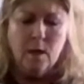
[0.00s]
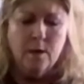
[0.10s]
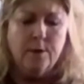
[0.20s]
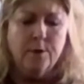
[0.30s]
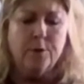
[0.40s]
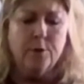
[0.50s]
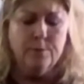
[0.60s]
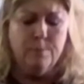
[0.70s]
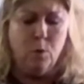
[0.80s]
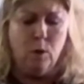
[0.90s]
The
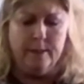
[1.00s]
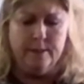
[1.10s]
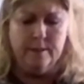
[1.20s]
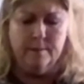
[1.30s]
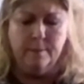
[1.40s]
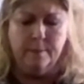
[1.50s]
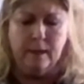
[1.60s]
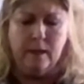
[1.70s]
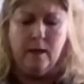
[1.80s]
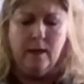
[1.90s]
third point
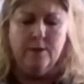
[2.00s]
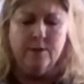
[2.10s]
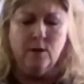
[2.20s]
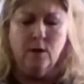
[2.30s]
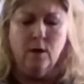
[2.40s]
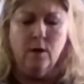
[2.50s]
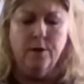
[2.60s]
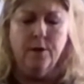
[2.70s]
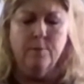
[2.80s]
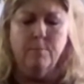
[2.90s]
is
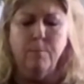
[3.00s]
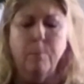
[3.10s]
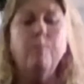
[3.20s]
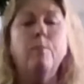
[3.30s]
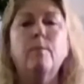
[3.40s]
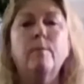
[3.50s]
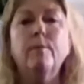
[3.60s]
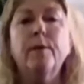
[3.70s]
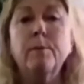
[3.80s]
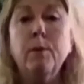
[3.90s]
called
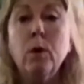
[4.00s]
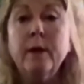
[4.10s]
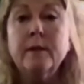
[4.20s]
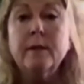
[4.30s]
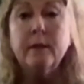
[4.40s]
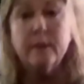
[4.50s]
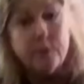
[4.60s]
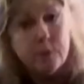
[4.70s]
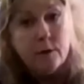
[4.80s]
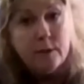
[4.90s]
the point, and
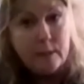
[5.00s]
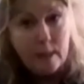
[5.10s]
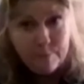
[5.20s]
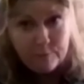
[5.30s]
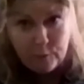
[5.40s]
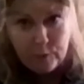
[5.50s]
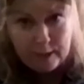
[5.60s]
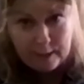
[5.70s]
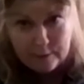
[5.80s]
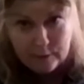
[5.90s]
it's on the top of your
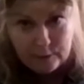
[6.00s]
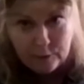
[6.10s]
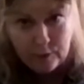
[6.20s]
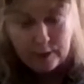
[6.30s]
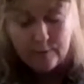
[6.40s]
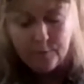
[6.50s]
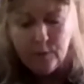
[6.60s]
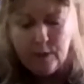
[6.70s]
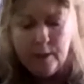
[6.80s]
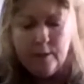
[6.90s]
head, on the crown of
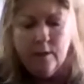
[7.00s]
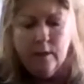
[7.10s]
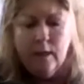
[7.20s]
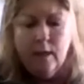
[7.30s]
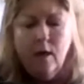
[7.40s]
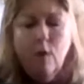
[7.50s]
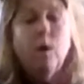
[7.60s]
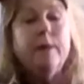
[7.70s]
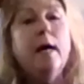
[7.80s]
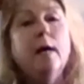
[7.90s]
your head,
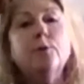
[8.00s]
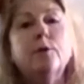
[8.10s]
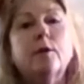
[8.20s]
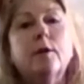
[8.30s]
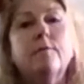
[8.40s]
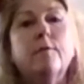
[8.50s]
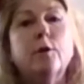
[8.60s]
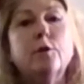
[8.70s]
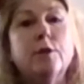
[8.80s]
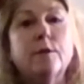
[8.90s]
100
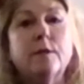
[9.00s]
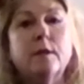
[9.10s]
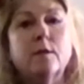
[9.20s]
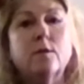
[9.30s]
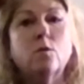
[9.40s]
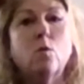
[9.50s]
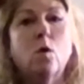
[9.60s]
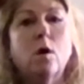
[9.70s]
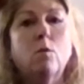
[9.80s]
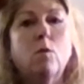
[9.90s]
convergences
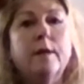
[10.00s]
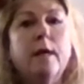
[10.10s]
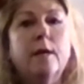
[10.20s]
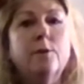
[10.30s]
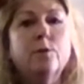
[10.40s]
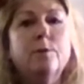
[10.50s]
or 100